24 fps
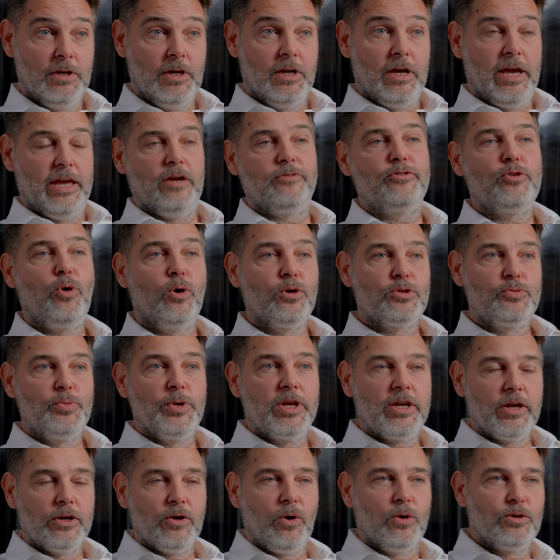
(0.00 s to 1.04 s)
And of course, we
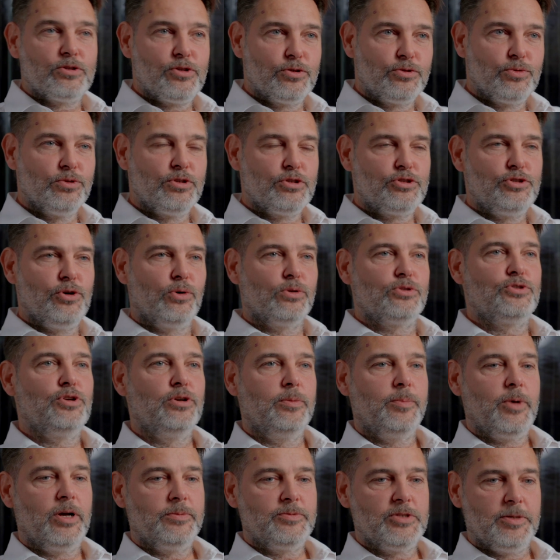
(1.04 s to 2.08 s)
can also do the short-term
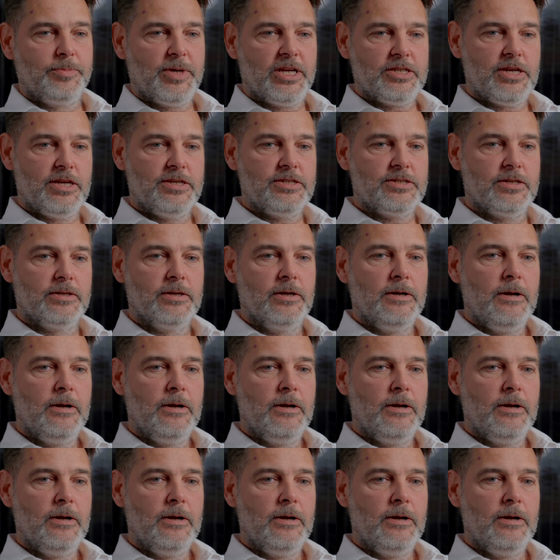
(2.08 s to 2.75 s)
optimization.